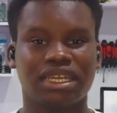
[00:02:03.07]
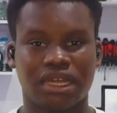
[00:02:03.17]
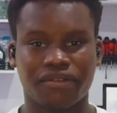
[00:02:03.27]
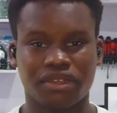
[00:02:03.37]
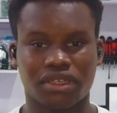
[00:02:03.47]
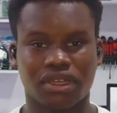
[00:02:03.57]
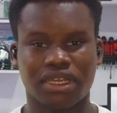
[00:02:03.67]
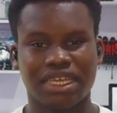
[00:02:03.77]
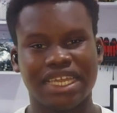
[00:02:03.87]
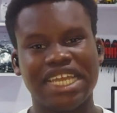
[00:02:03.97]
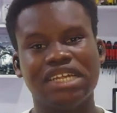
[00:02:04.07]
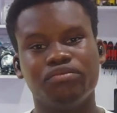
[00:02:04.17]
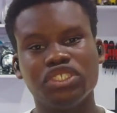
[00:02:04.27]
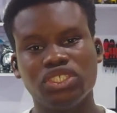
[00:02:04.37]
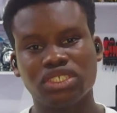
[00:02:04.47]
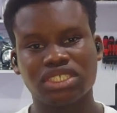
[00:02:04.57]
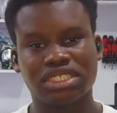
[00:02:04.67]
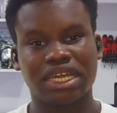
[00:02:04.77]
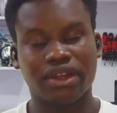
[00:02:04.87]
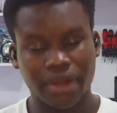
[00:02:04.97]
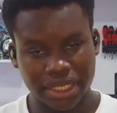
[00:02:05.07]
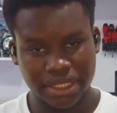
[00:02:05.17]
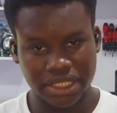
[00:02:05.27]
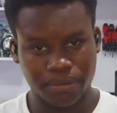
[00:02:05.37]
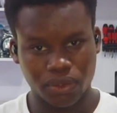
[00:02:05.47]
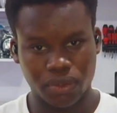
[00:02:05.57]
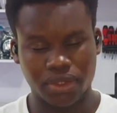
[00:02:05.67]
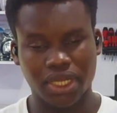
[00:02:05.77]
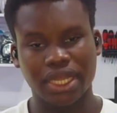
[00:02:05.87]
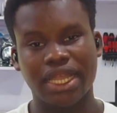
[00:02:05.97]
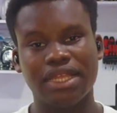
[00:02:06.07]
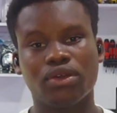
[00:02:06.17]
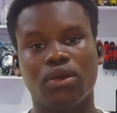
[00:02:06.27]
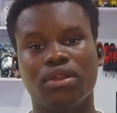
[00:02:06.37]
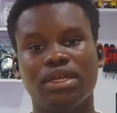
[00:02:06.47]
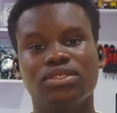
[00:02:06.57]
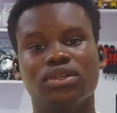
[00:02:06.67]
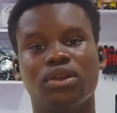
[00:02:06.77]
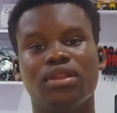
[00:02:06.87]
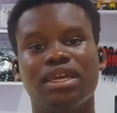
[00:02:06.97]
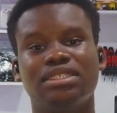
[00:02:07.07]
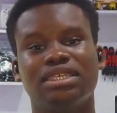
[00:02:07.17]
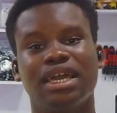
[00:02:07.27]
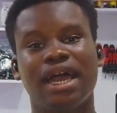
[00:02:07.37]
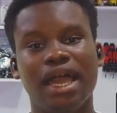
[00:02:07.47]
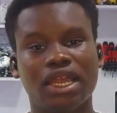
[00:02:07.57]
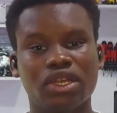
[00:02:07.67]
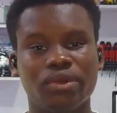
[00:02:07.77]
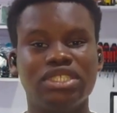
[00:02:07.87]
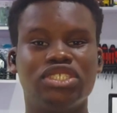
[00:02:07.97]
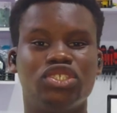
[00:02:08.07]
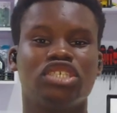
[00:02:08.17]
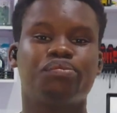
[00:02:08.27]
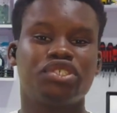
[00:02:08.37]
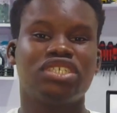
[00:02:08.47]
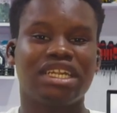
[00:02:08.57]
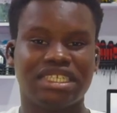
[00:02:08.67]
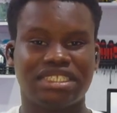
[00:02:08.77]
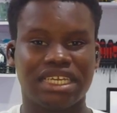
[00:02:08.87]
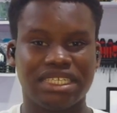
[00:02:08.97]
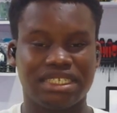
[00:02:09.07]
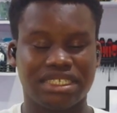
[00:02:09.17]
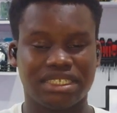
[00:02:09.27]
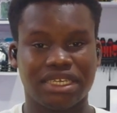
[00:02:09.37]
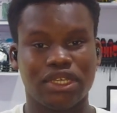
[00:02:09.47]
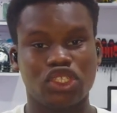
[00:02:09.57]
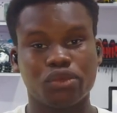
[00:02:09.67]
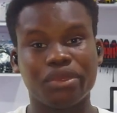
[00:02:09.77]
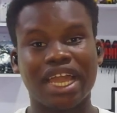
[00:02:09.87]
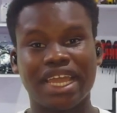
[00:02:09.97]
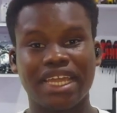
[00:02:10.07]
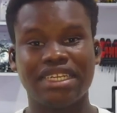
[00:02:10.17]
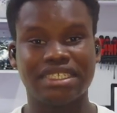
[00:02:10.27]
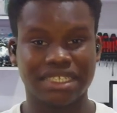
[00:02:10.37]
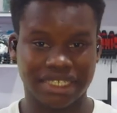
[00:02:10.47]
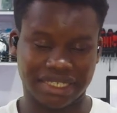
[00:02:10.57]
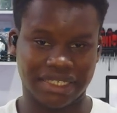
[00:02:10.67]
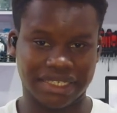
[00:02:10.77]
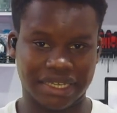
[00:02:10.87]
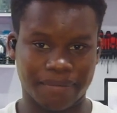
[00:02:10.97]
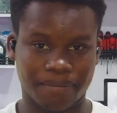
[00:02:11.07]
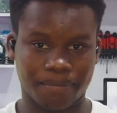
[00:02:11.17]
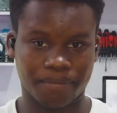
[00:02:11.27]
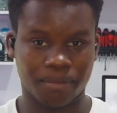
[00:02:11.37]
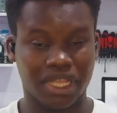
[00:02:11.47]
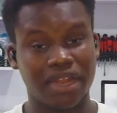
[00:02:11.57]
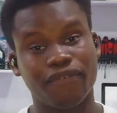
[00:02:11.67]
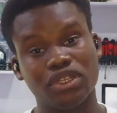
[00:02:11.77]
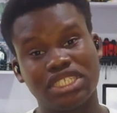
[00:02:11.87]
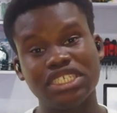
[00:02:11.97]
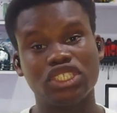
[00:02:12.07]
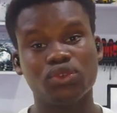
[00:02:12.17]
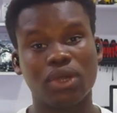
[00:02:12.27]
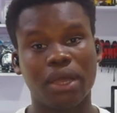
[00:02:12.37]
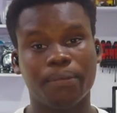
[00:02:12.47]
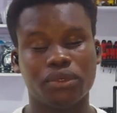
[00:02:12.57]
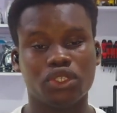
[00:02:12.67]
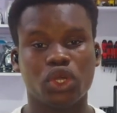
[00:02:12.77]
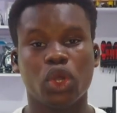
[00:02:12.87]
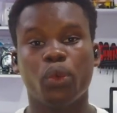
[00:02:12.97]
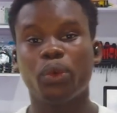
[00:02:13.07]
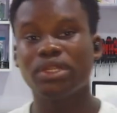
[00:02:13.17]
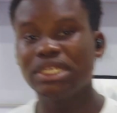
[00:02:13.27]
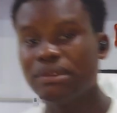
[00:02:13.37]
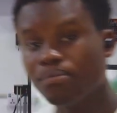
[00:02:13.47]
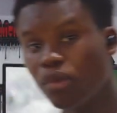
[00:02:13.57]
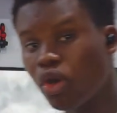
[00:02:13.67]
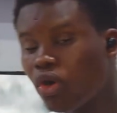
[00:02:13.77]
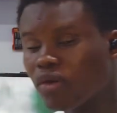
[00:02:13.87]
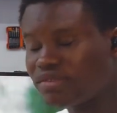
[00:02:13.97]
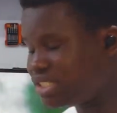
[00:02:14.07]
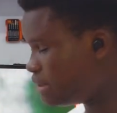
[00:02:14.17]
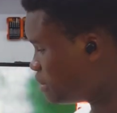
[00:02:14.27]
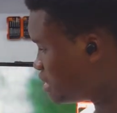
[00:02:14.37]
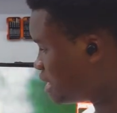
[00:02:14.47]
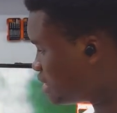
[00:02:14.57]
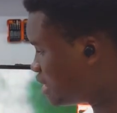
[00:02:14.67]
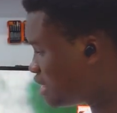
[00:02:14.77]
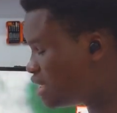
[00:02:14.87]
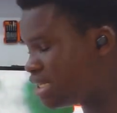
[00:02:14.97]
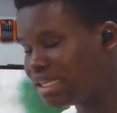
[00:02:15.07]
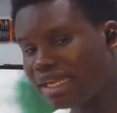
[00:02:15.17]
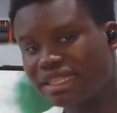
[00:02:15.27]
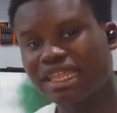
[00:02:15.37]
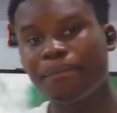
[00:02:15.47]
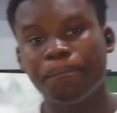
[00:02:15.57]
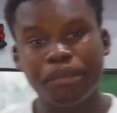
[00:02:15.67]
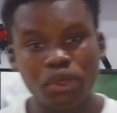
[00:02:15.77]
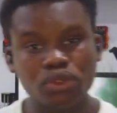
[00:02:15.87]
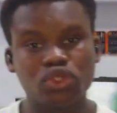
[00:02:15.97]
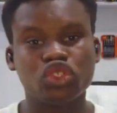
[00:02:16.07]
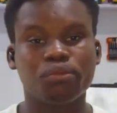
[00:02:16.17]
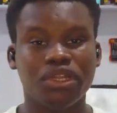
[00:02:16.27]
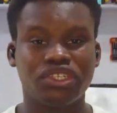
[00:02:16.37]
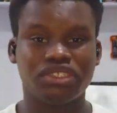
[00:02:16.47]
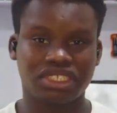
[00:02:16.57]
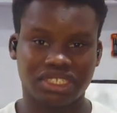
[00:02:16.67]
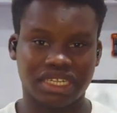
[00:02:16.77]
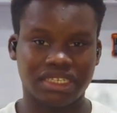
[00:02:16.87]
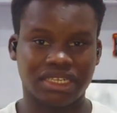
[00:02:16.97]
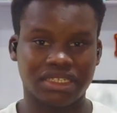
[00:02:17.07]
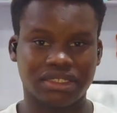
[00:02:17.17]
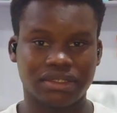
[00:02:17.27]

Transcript: Africa, in regions that are crisis prone, in order to collect accurate geospatial intelligence to be ahead in the game. And for this to happen, we need more of DB-CETHED that are built to military standards.